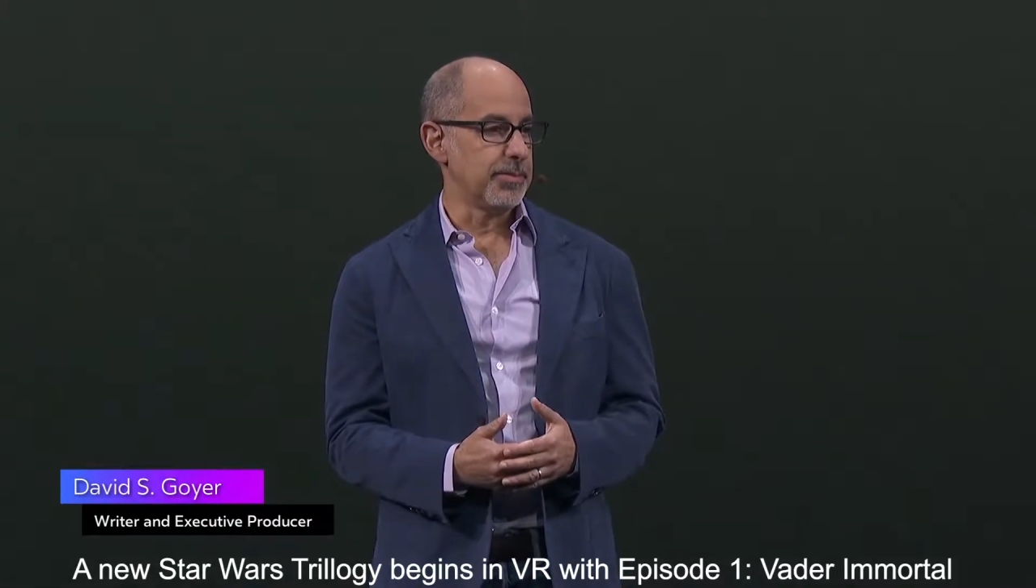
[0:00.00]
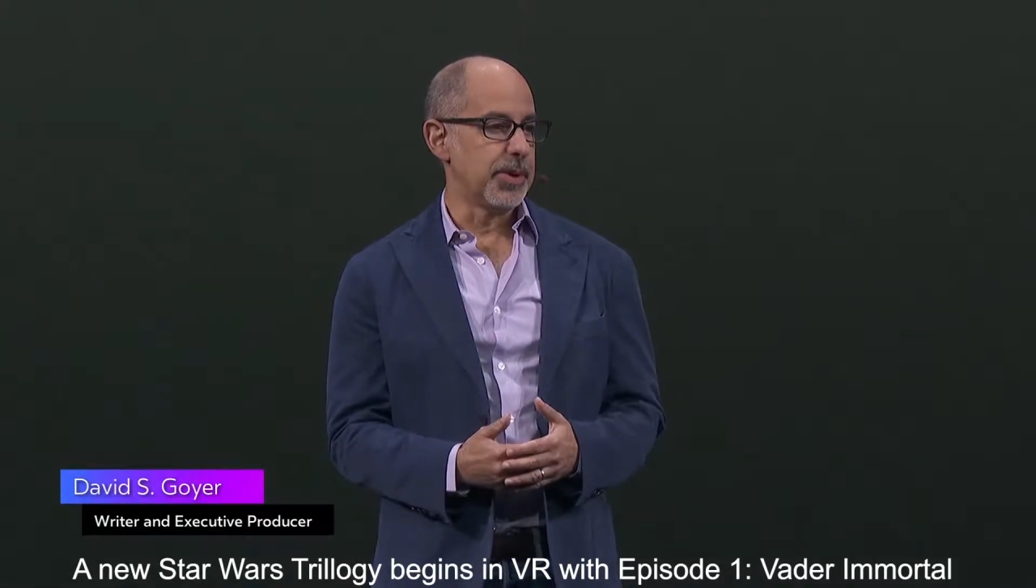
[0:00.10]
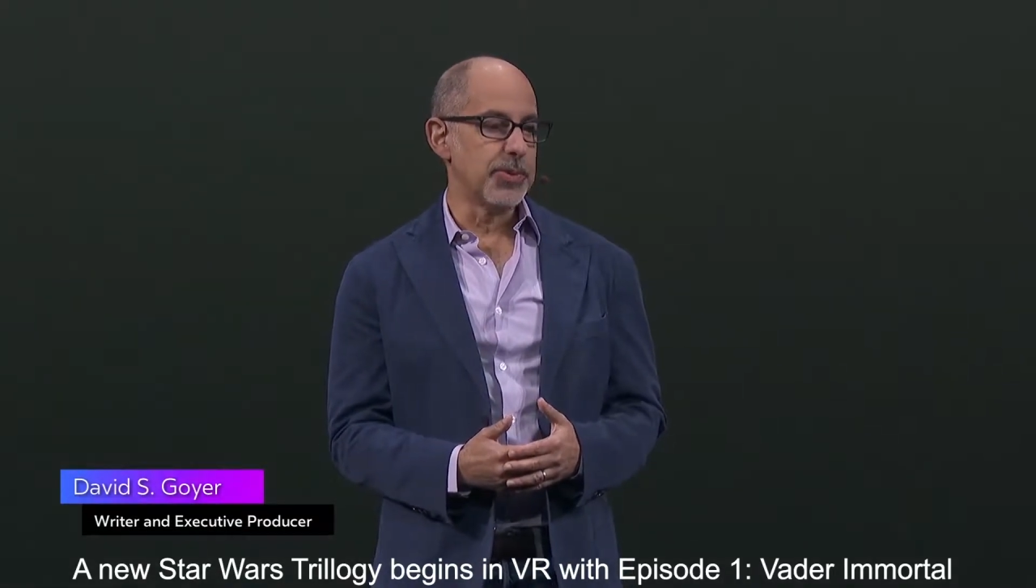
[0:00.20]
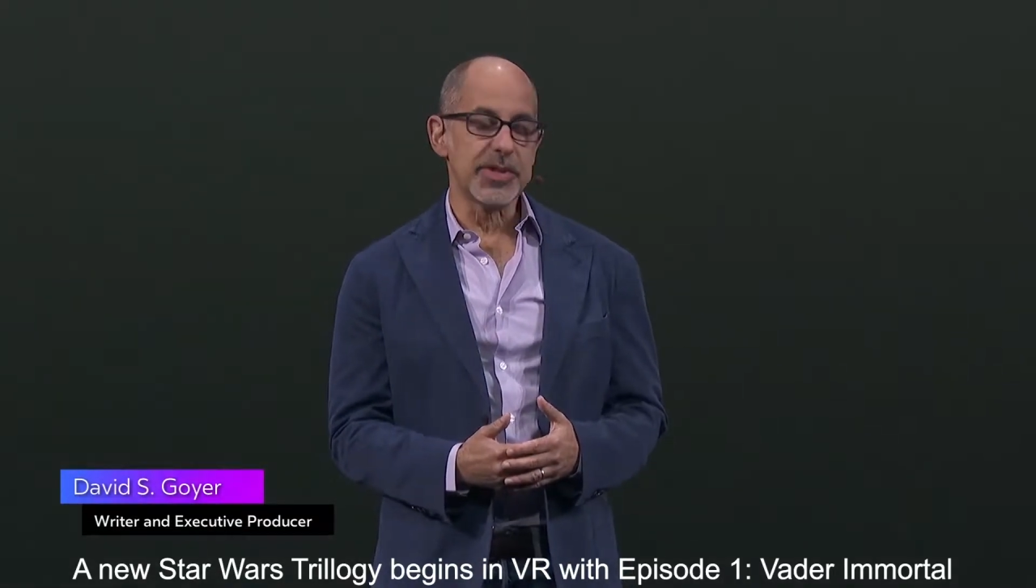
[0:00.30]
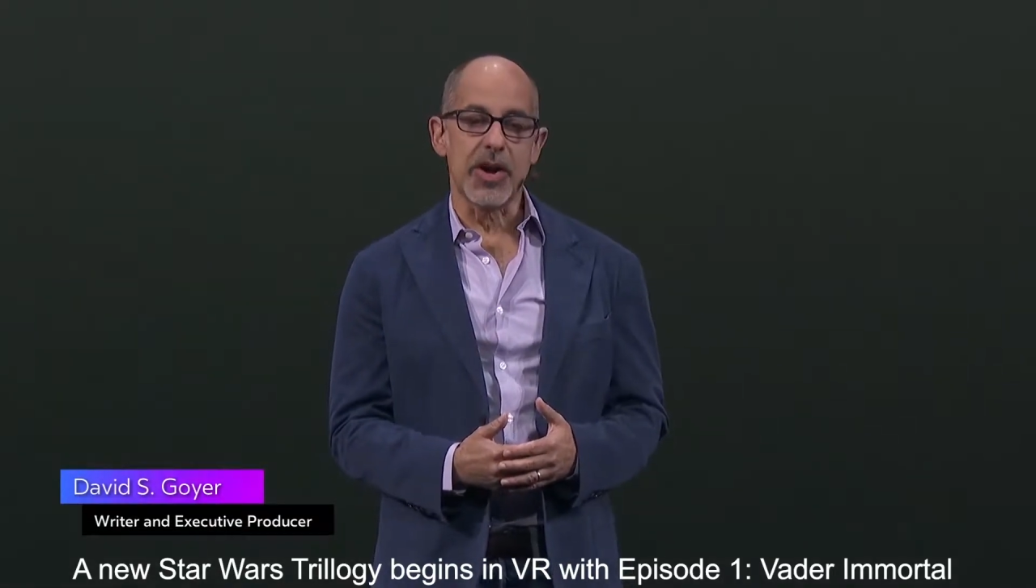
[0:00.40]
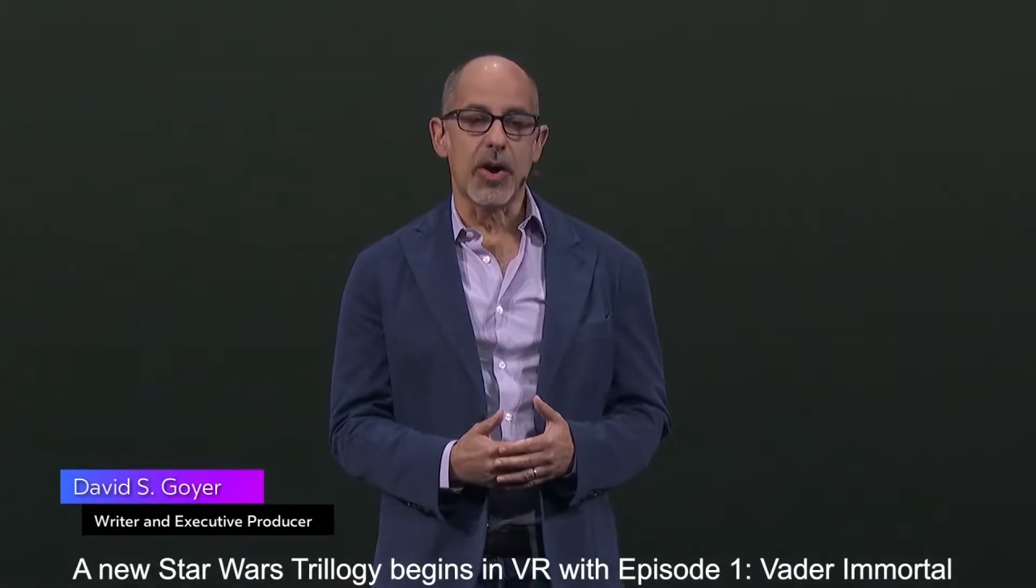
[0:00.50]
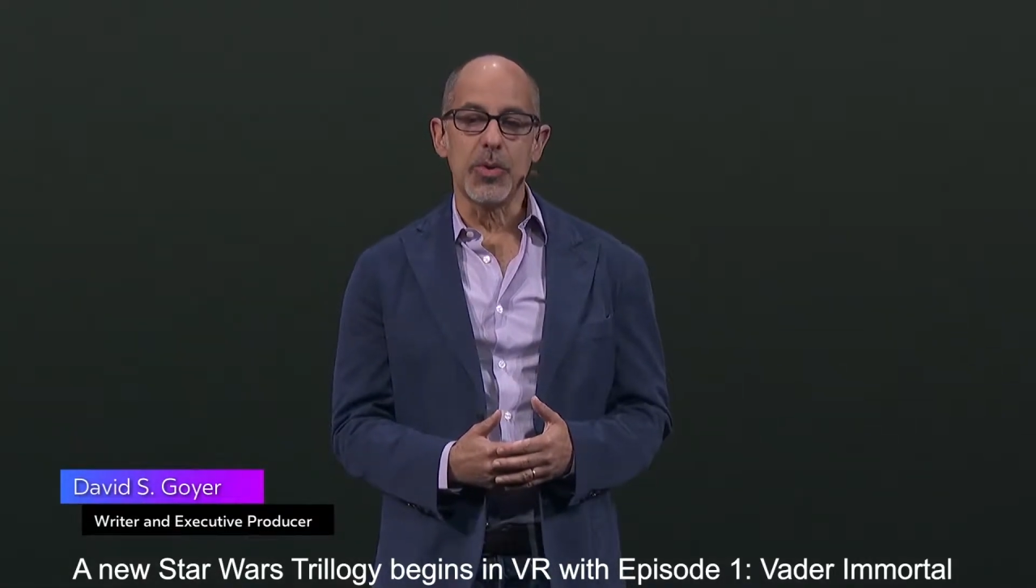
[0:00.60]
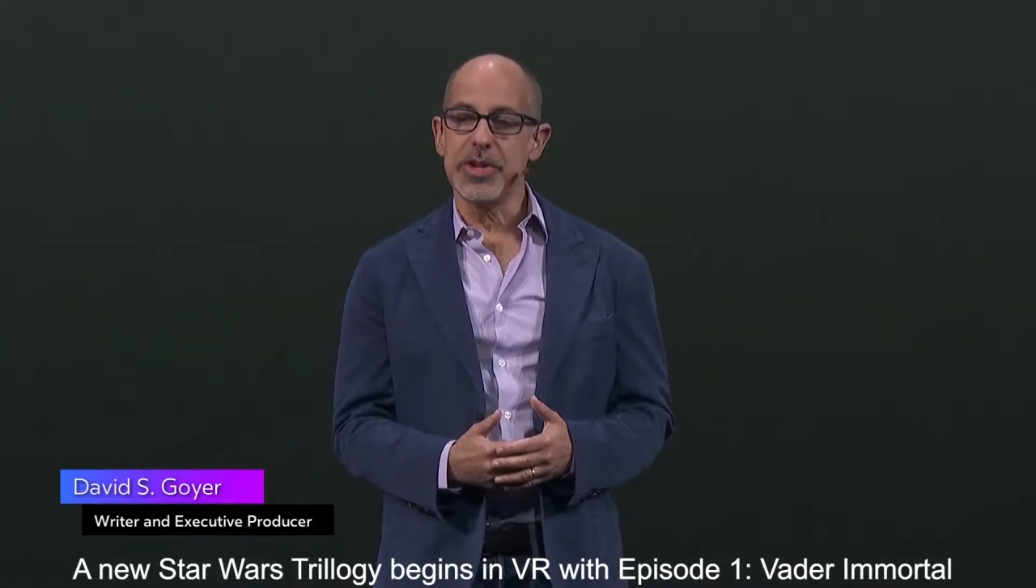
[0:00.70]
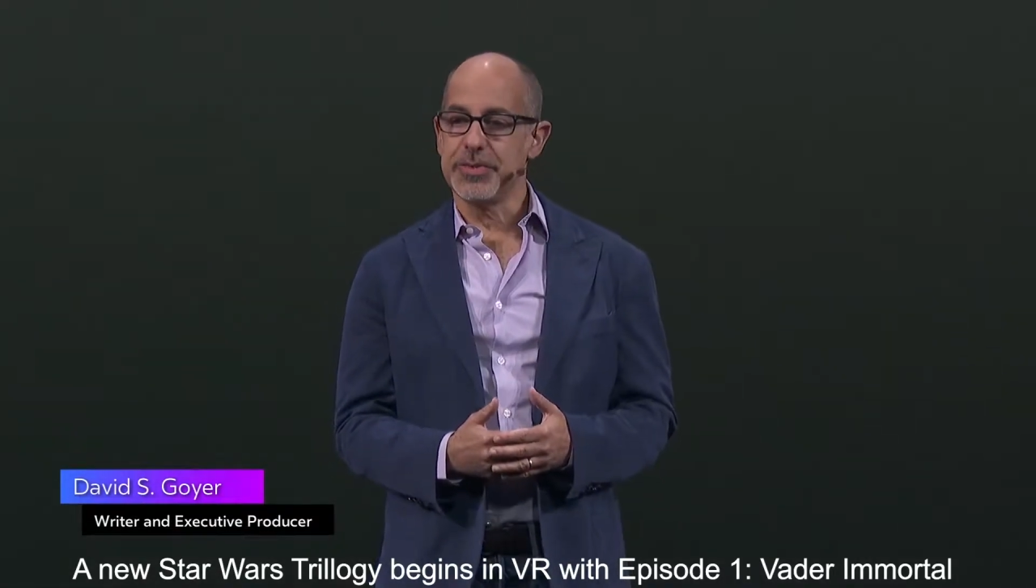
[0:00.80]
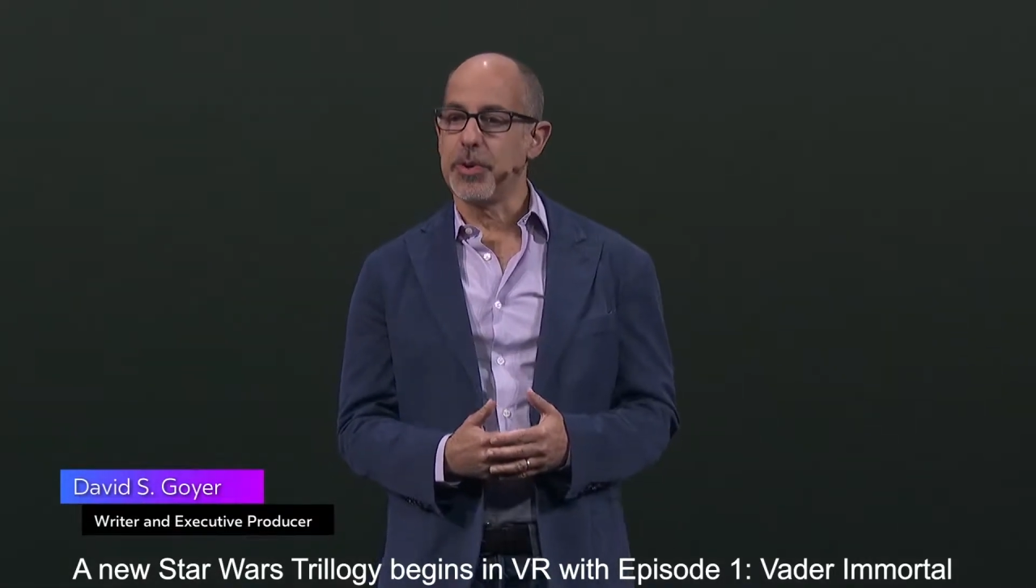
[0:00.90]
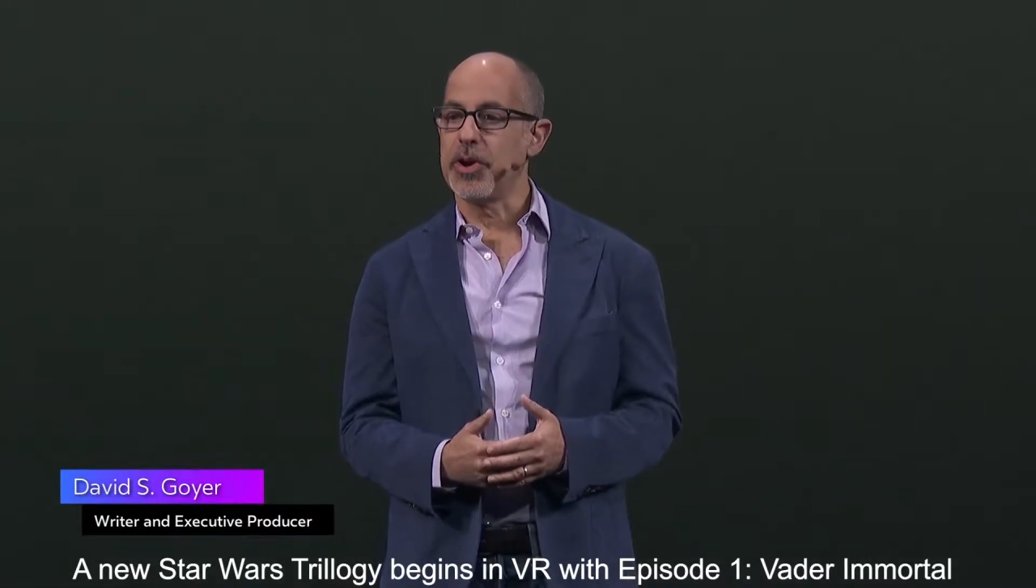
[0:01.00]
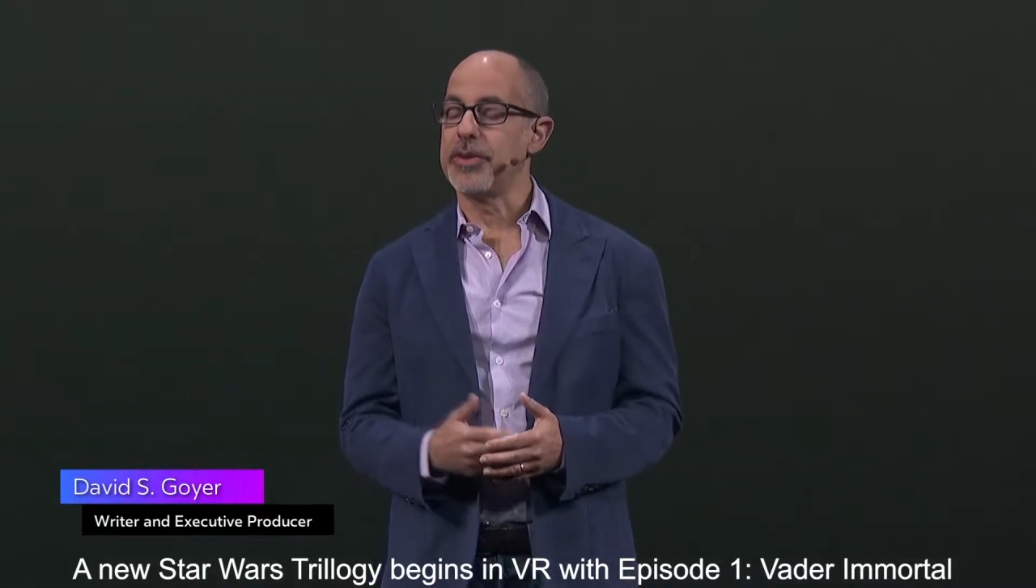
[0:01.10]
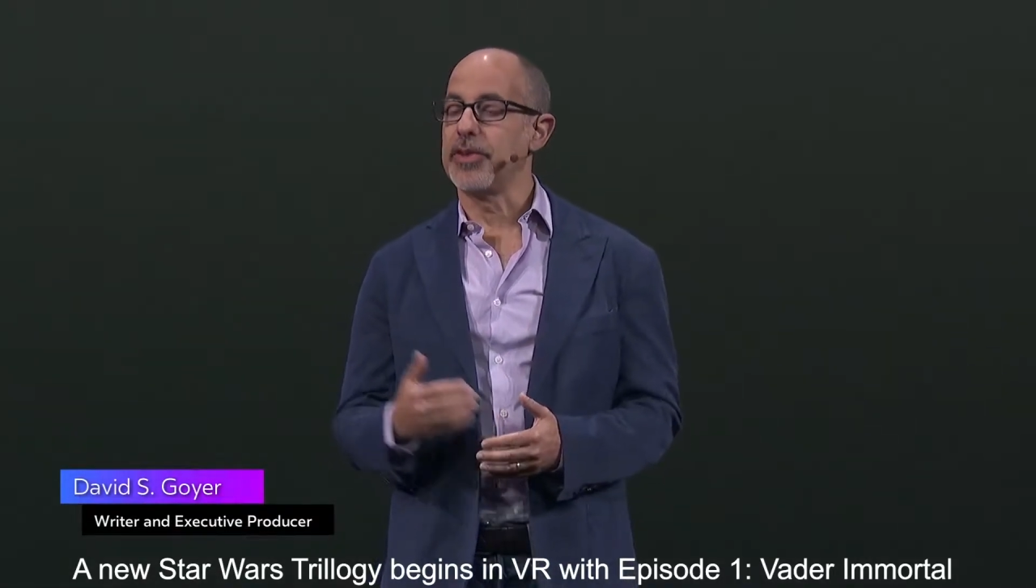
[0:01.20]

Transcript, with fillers: but it was always part